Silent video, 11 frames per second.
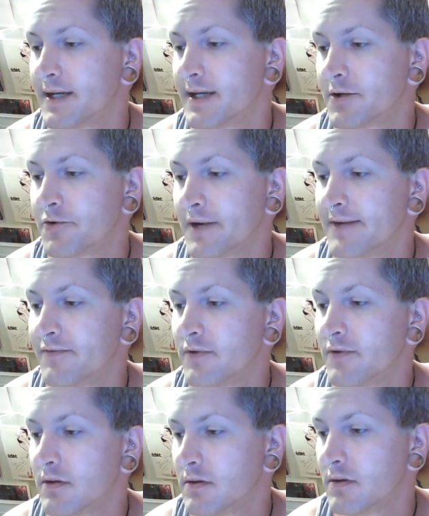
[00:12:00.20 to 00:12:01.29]

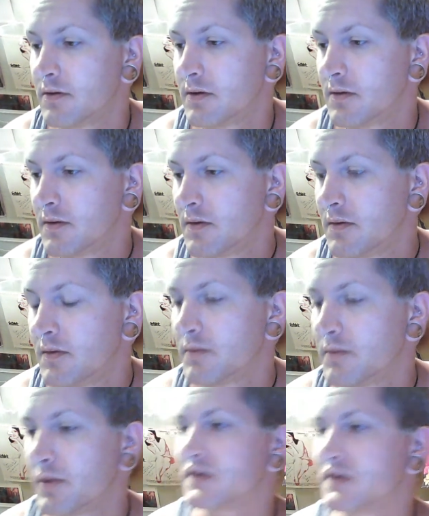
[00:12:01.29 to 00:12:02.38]
ungrateful
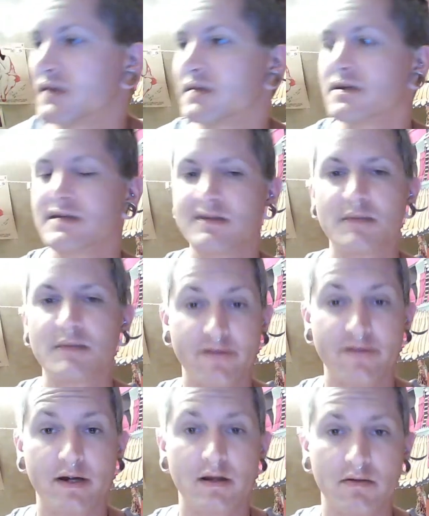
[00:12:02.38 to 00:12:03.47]
person. He seemed like a
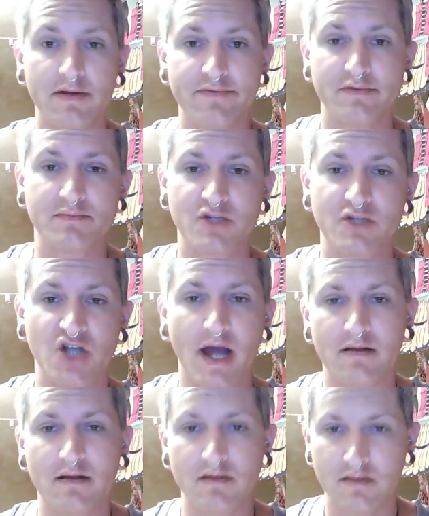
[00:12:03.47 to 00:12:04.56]
very ungrateful
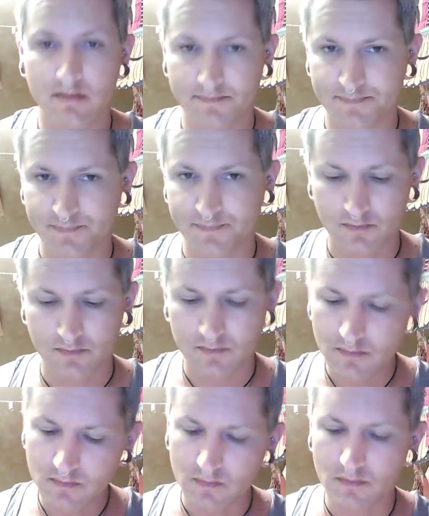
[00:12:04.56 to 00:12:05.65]
child.
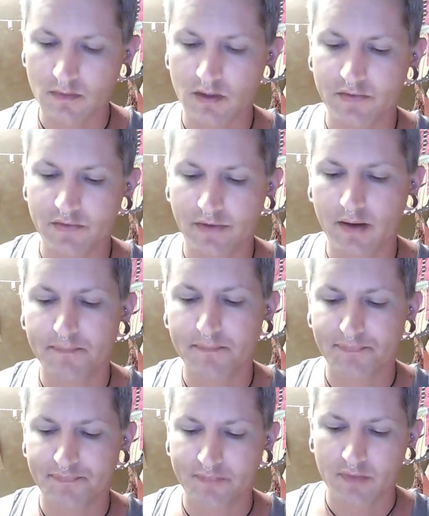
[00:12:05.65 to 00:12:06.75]
So,
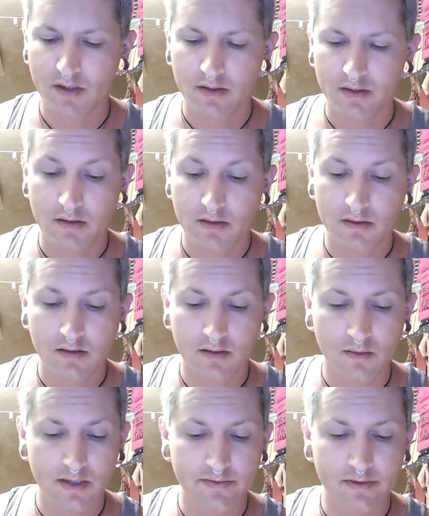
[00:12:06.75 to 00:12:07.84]
yeah,
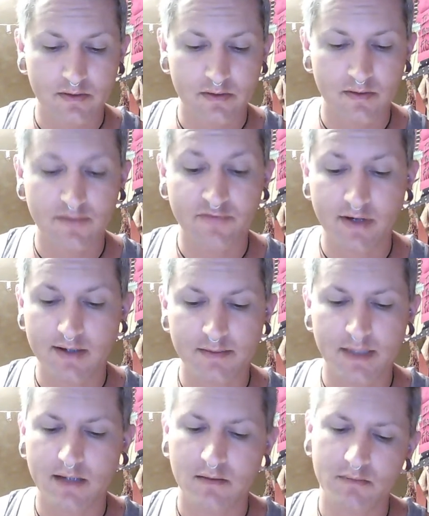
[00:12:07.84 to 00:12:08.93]
whatever. In front of the
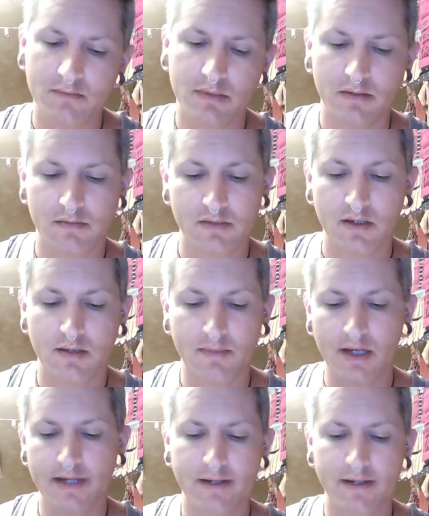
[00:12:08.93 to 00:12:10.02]
plow,
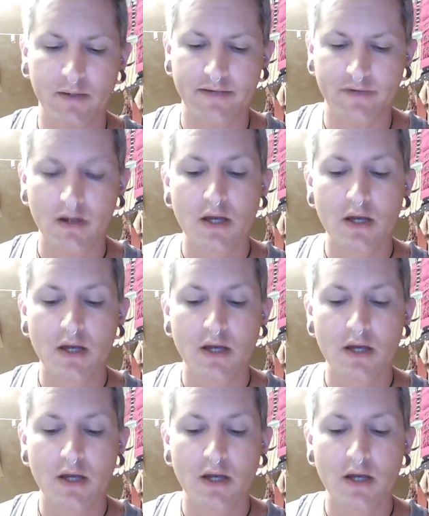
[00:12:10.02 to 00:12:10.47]
behind it, whatever.